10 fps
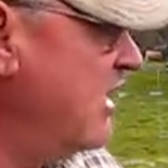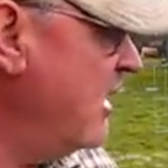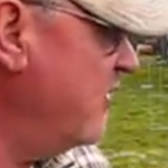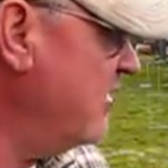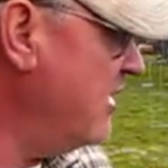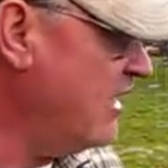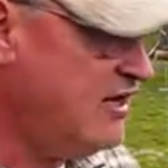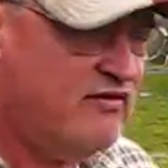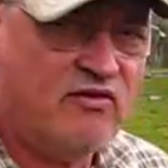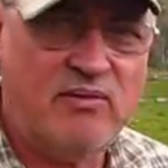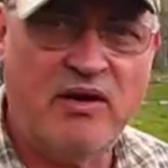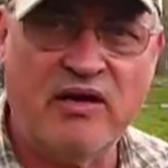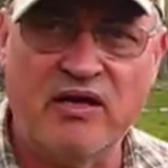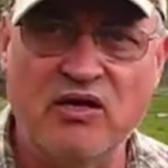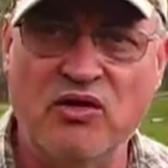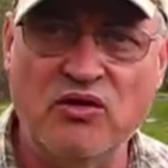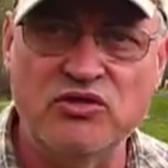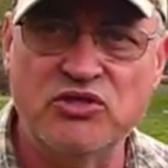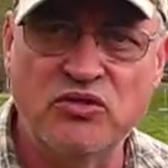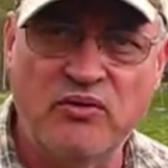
the Native American culture,